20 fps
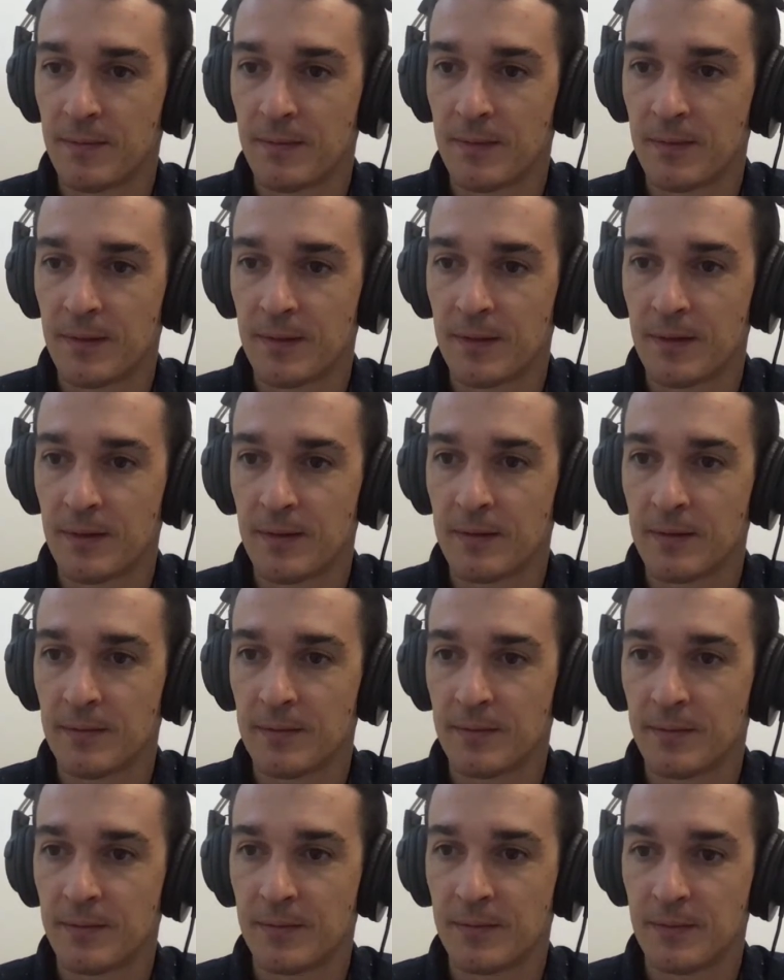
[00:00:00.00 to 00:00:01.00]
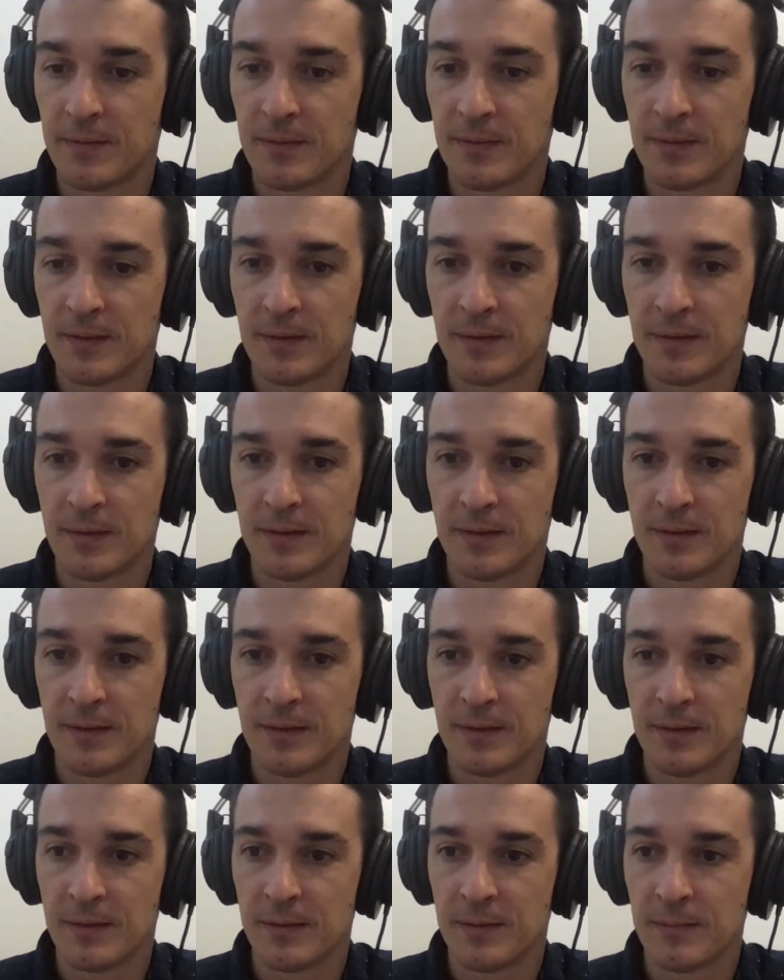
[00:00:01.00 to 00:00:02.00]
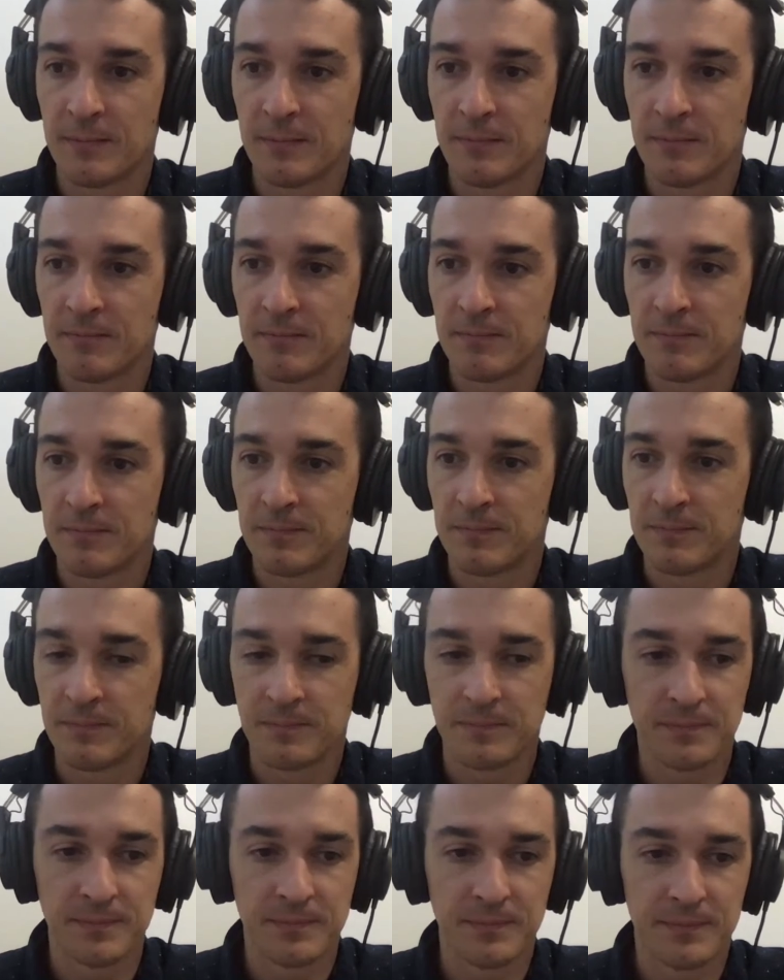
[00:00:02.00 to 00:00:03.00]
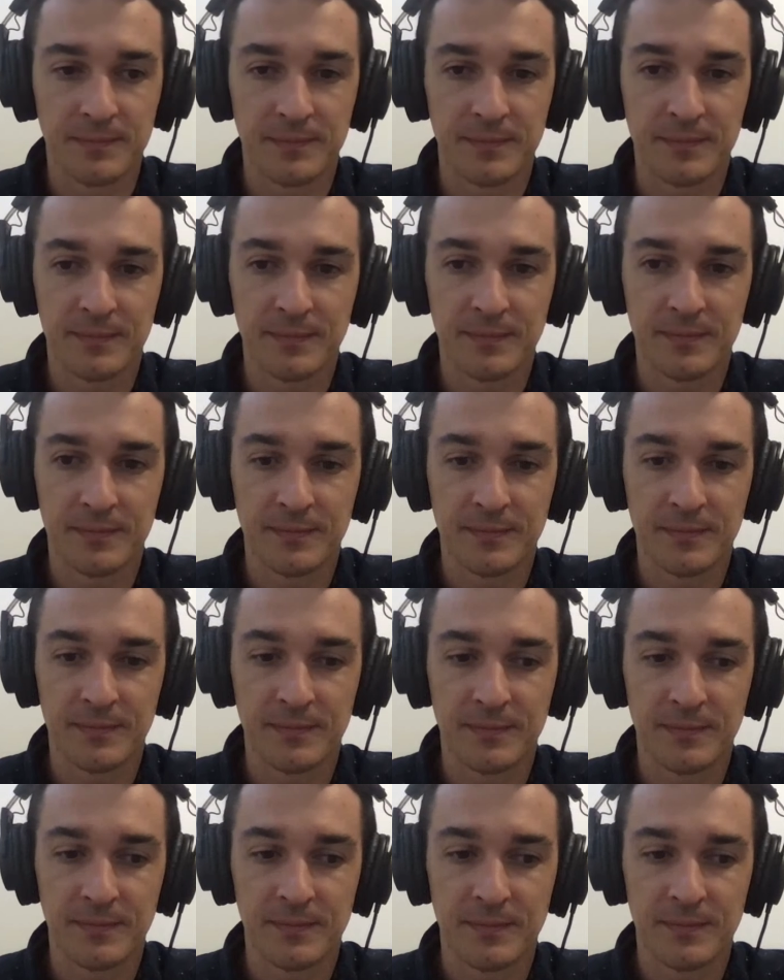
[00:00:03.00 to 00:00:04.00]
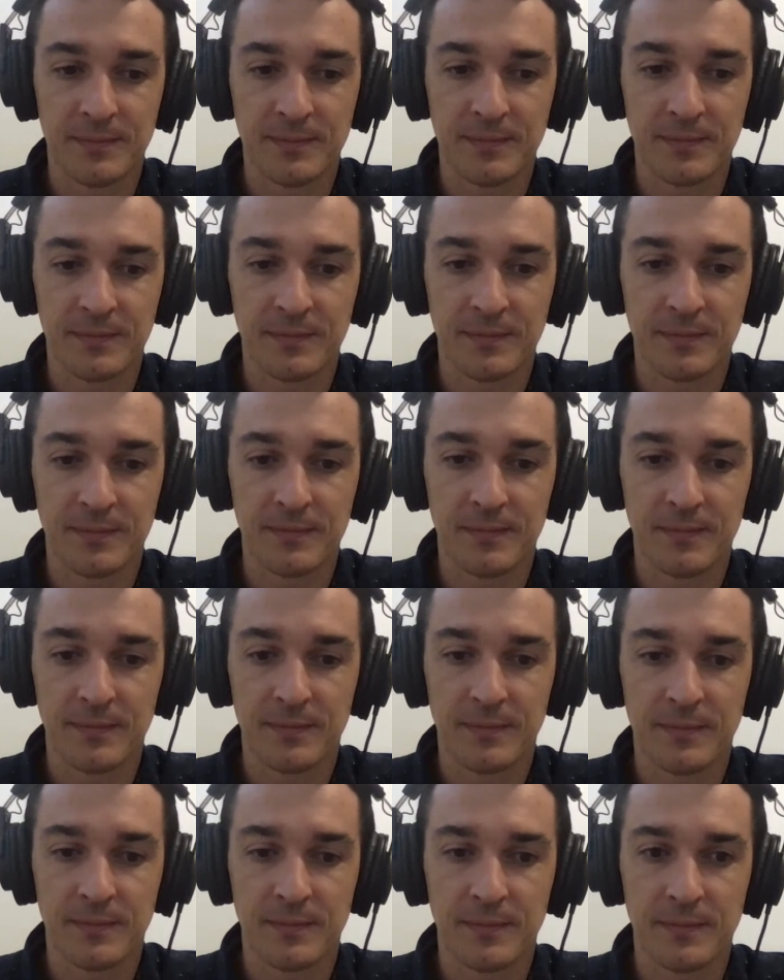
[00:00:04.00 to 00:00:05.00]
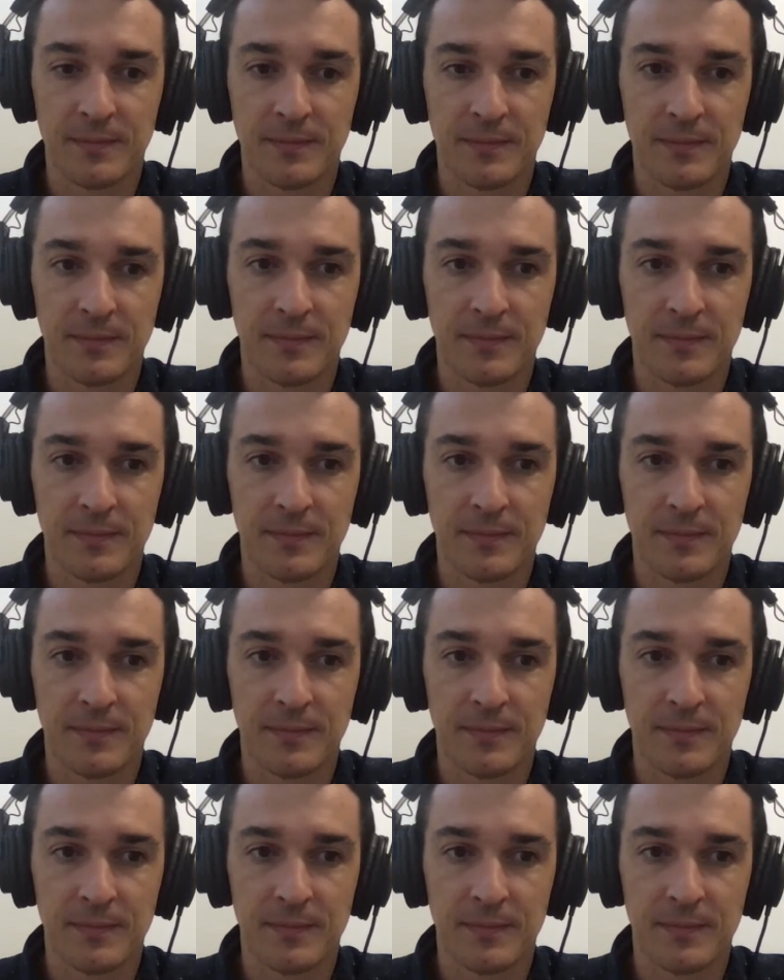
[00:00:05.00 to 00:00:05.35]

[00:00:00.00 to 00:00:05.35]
[no speech]